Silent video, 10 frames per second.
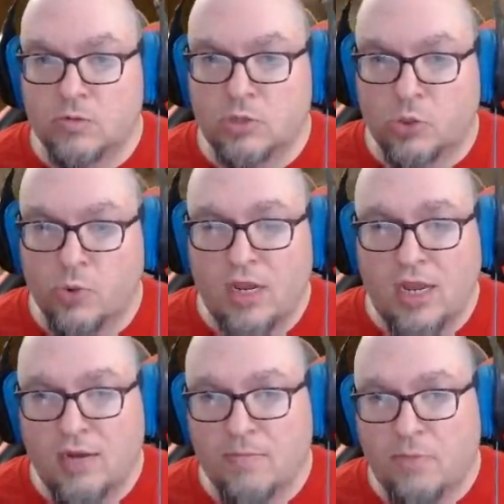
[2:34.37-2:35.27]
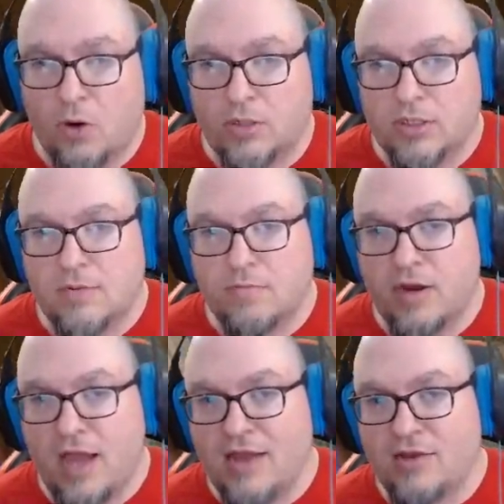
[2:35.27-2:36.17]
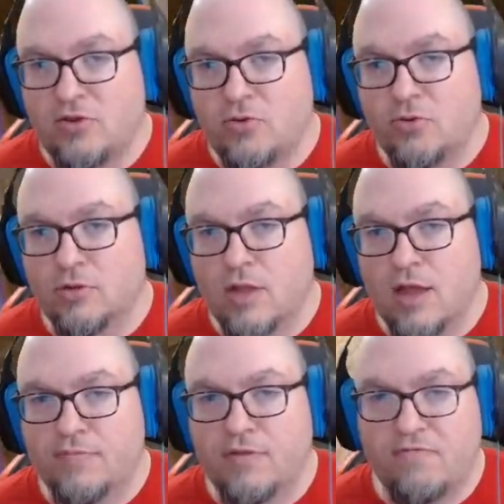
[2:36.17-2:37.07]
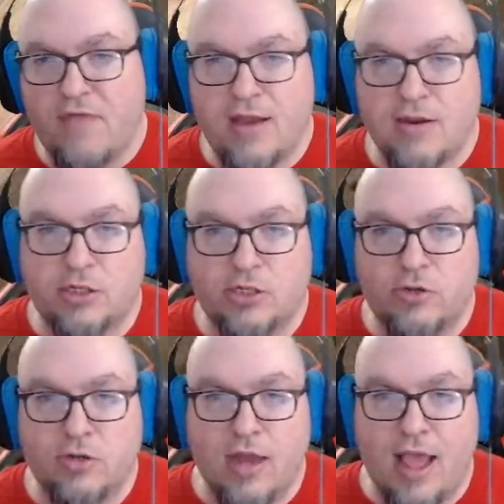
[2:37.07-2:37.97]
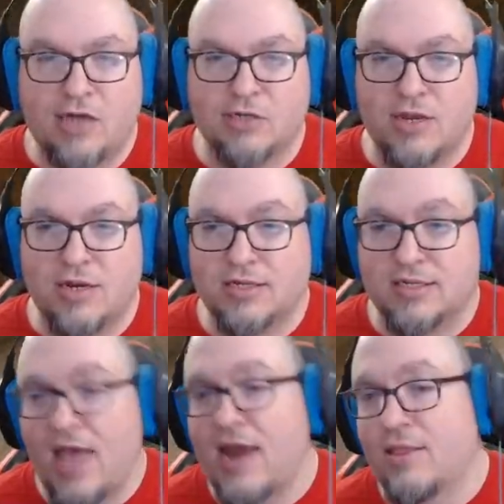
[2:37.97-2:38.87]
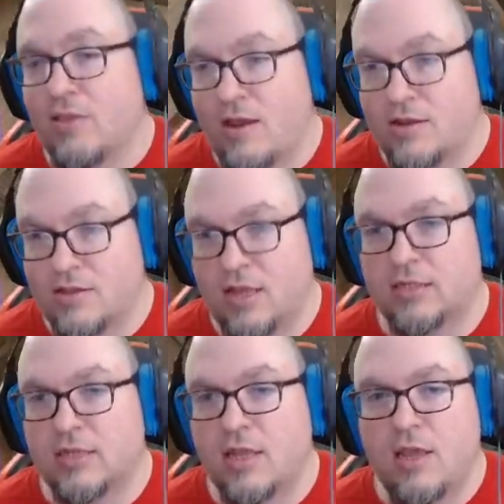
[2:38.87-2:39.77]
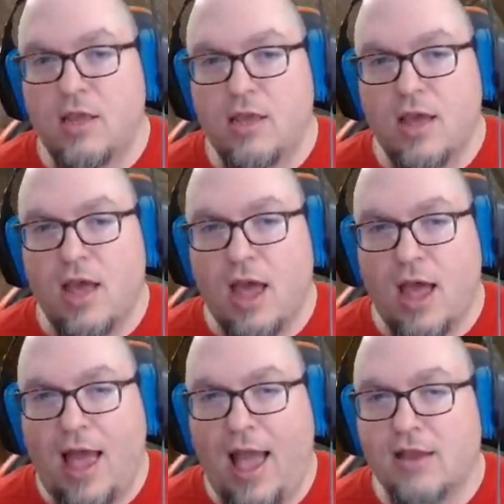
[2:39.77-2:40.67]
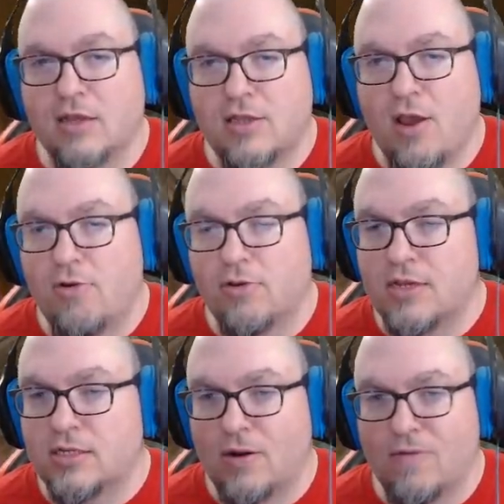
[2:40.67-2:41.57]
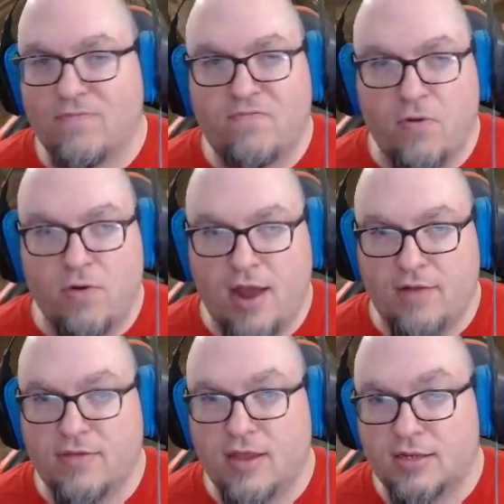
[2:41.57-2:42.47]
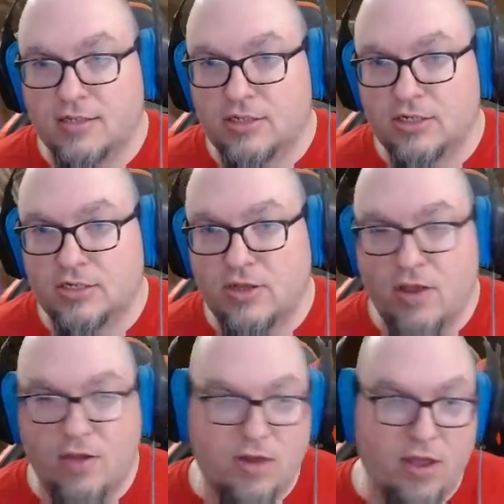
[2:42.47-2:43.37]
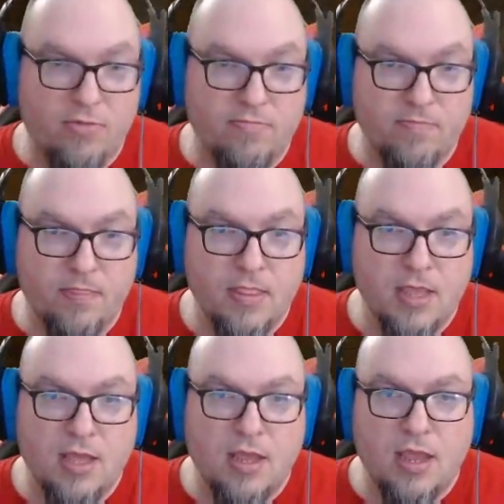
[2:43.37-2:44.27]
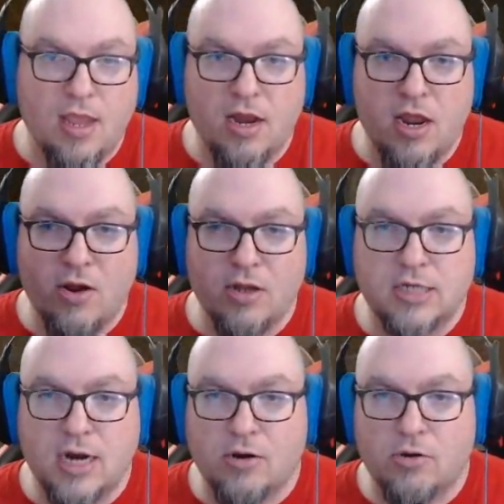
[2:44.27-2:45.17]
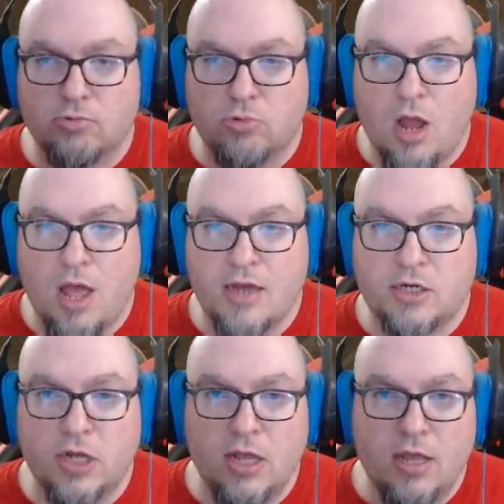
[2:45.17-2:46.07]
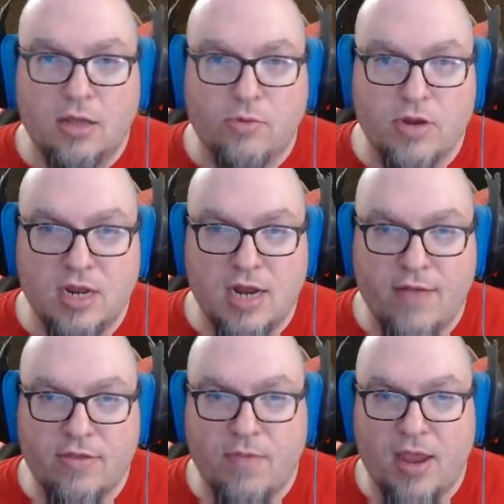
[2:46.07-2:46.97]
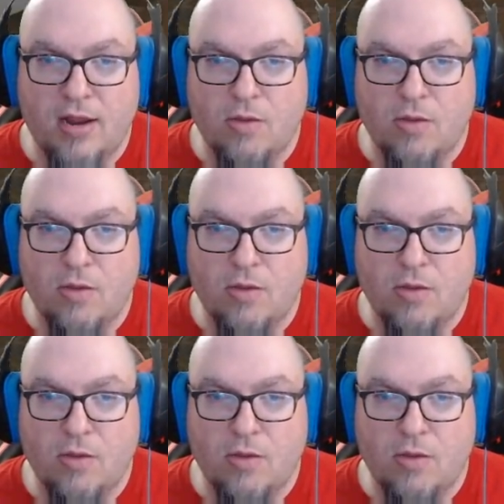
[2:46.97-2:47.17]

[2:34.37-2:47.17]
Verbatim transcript: drinking person, but I do love the fact that you can actually design it like this. I could totally serve food out of this, just so y'all know. And here is our garage. We did have to paint it